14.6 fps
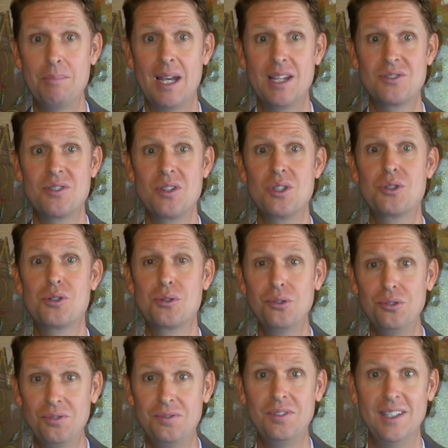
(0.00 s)
as to the
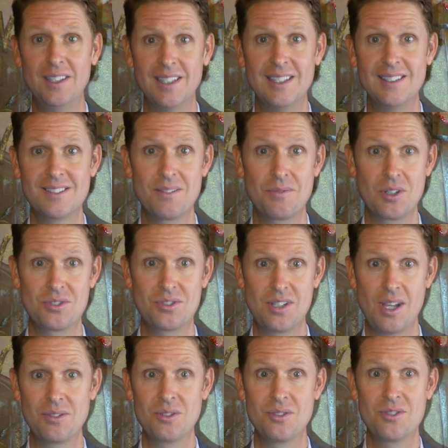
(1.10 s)
true feelings of the
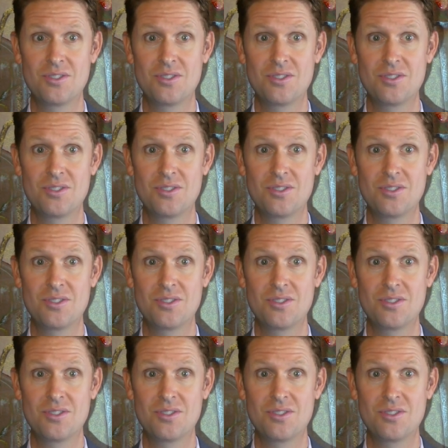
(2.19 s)
Southern